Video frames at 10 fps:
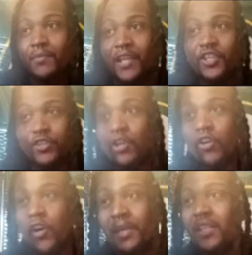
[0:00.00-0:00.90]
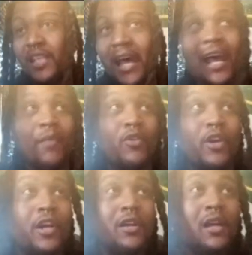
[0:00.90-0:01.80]
Like, there's still going to be a time
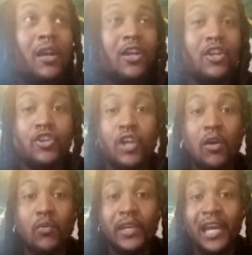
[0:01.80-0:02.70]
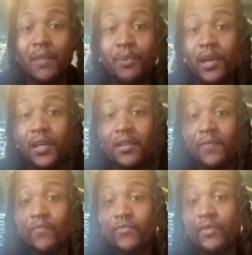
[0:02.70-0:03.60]
where, we got to put
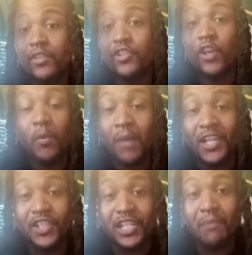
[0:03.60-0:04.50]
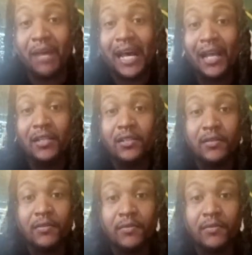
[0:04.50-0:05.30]
so much in a box.